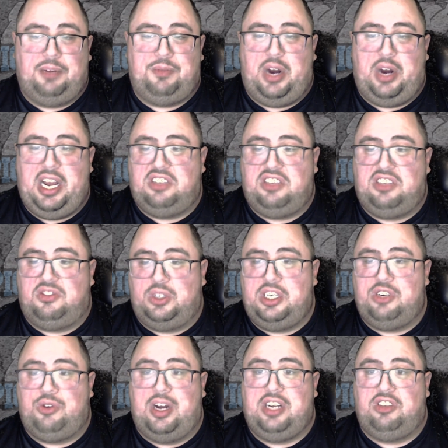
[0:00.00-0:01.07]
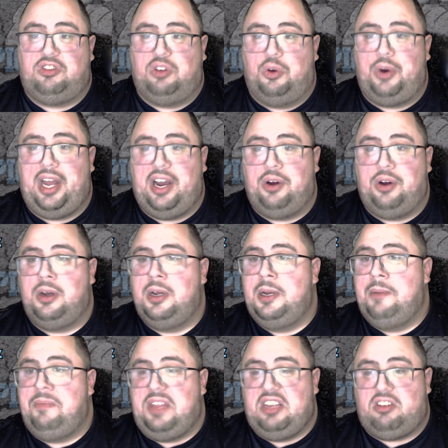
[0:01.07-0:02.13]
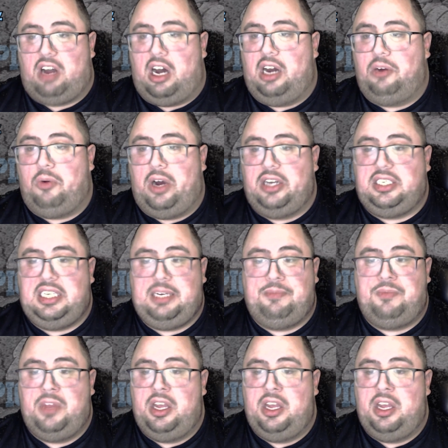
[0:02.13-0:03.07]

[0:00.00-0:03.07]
their hands full here trying to slow down this Ottawa team,